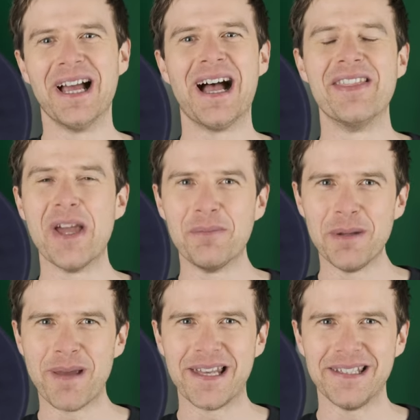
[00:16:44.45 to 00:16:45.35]
and then
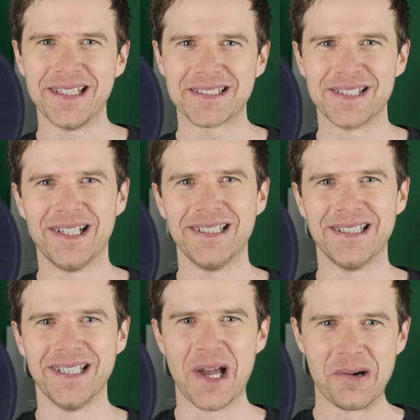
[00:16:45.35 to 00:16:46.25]
we bend it
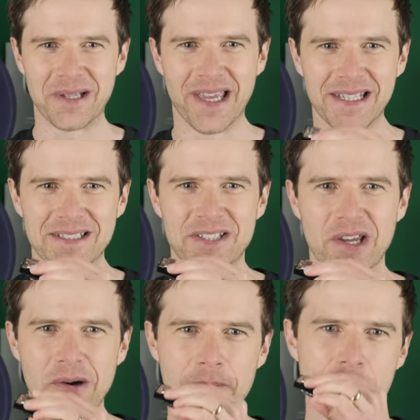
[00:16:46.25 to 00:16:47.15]
slightly. Okay,
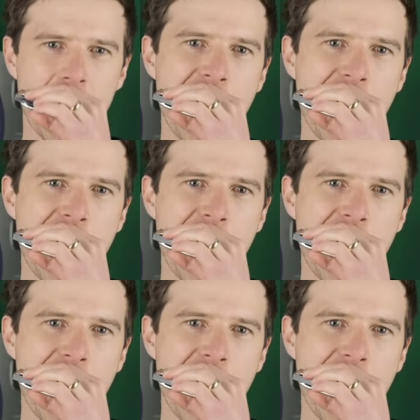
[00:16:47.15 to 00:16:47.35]
so.